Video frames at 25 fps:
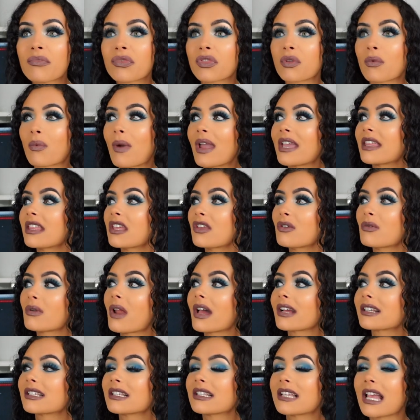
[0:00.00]
the way that you
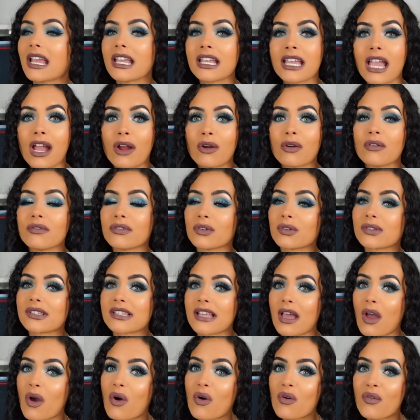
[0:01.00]
like to take care of
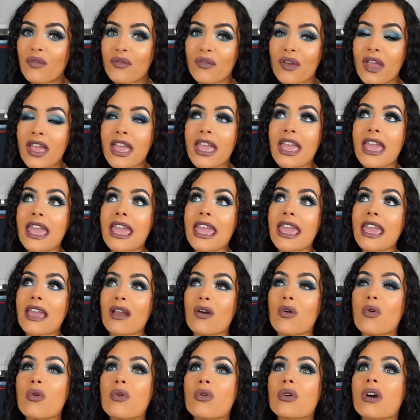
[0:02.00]
yourself,
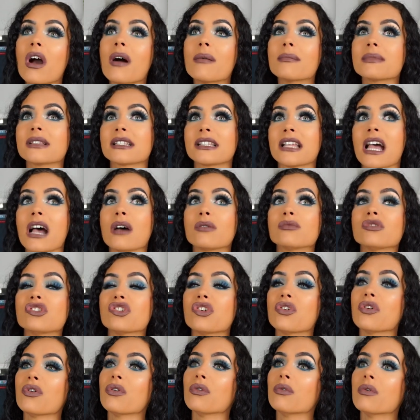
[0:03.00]
it all comes down
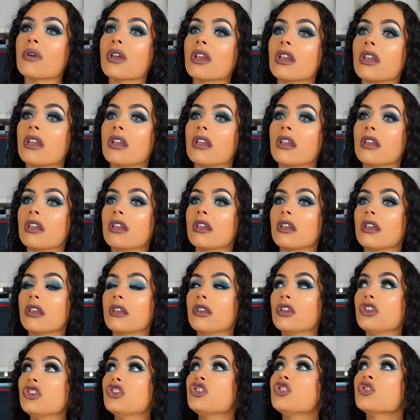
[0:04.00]
to
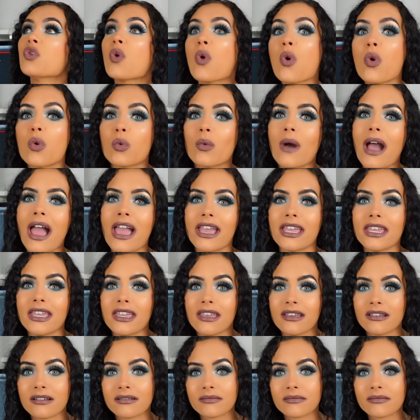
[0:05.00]
your way,